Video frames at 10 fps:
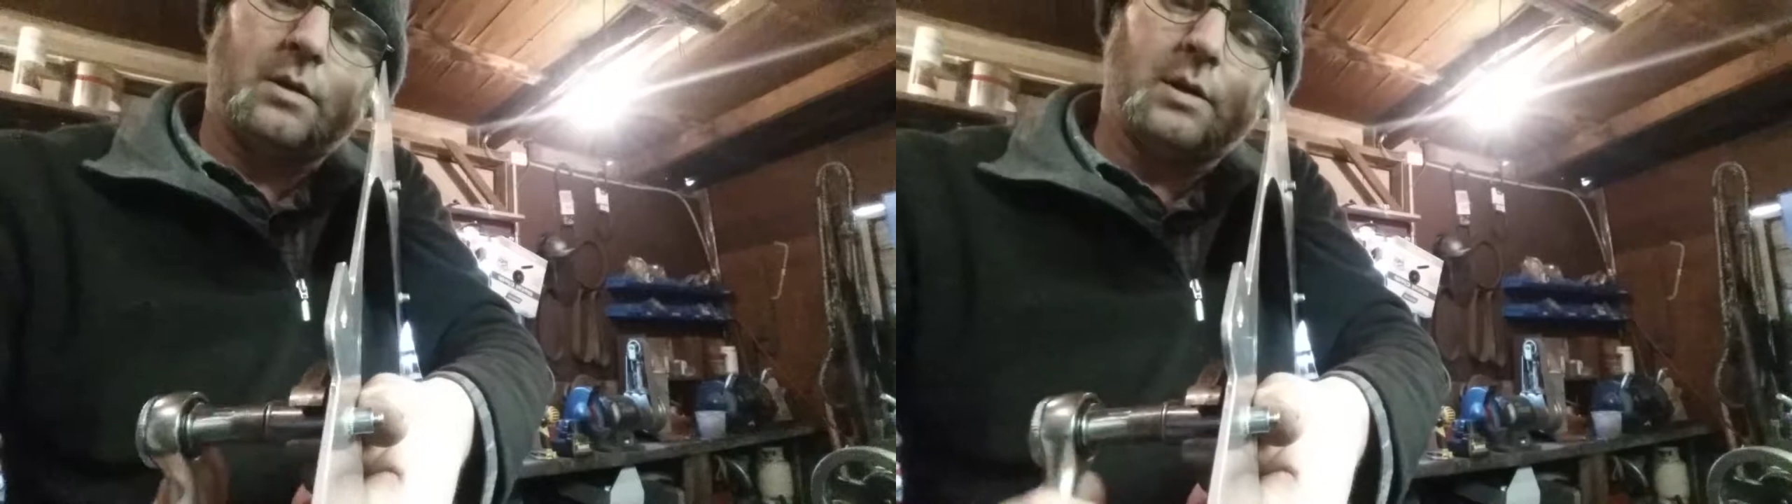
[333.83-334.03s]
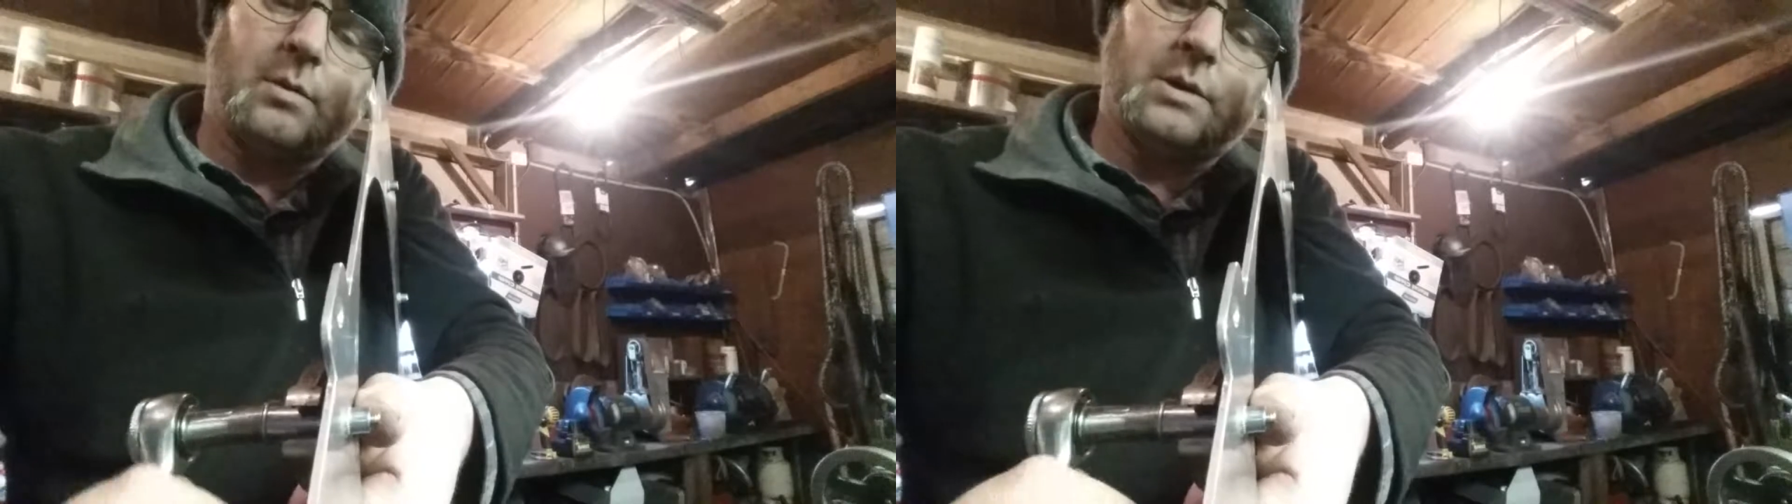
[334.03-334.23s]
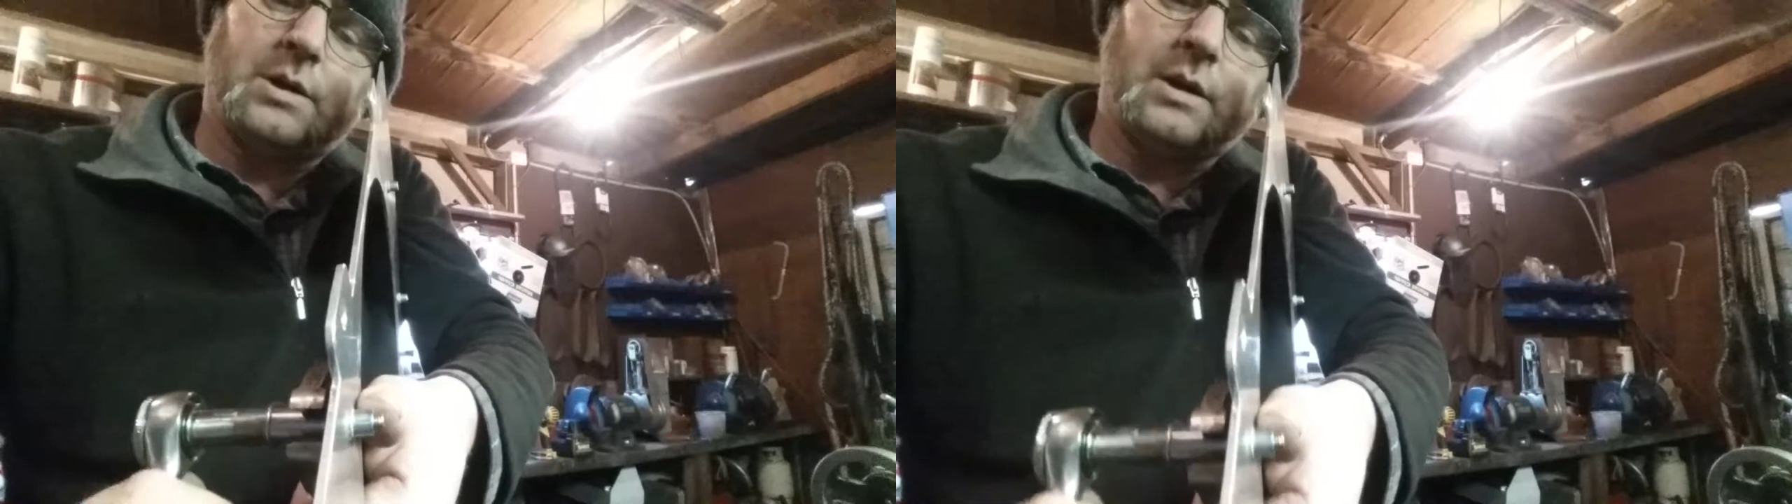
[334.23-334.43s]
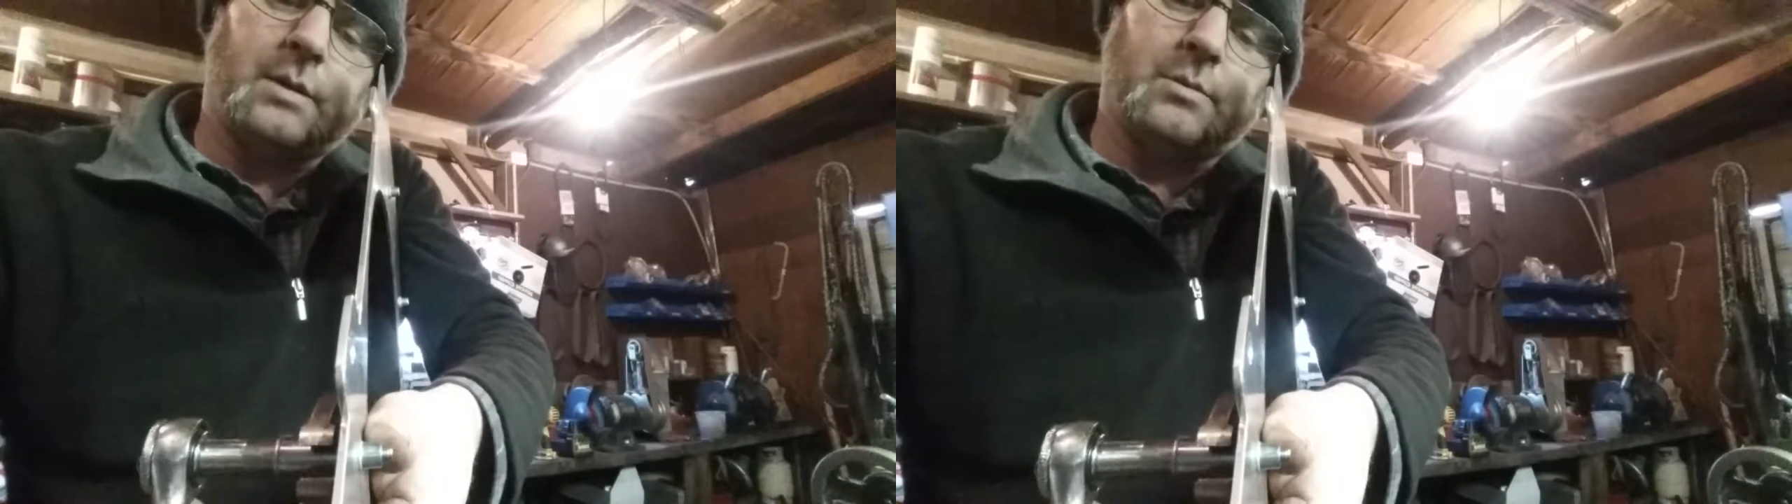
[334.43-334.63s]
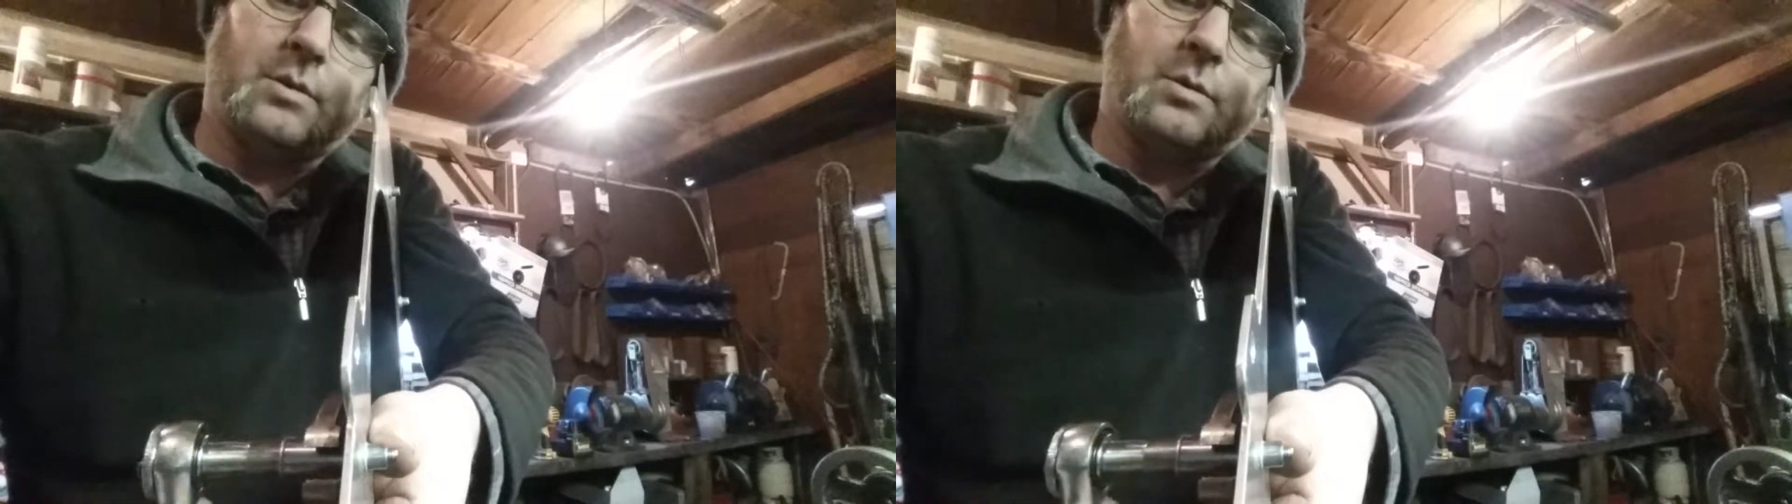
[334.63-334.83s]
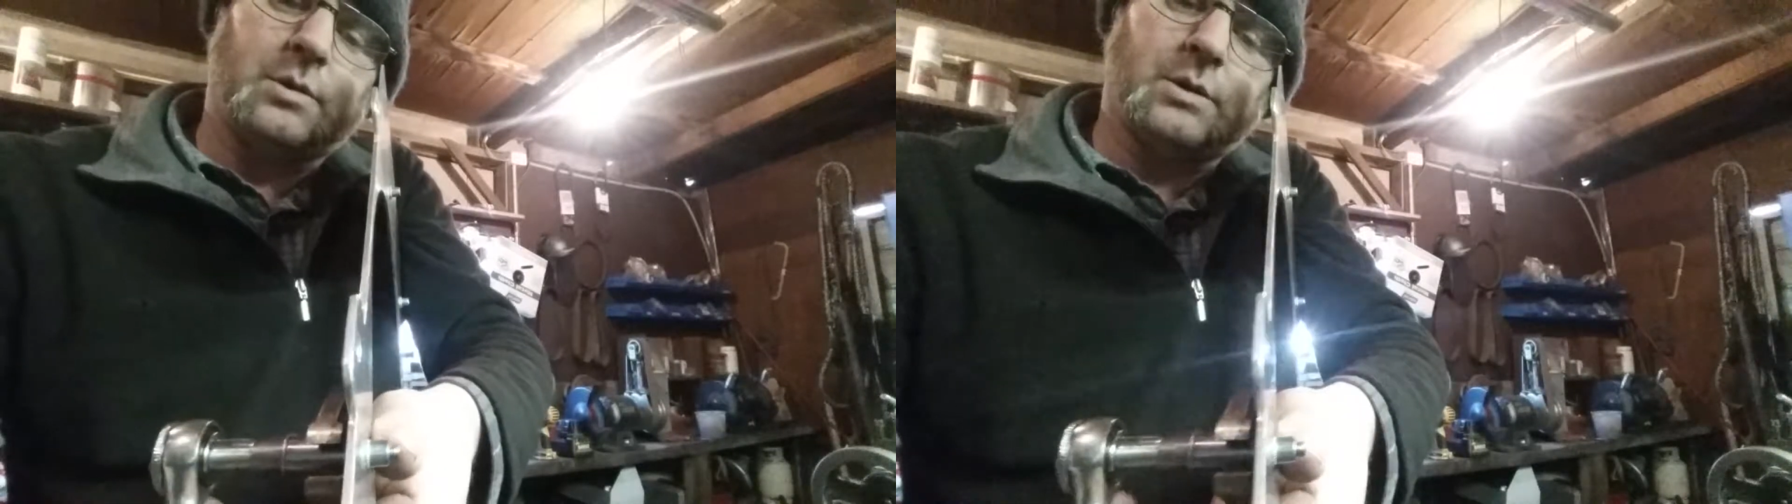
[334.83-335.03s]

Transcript: otherwise you end up doing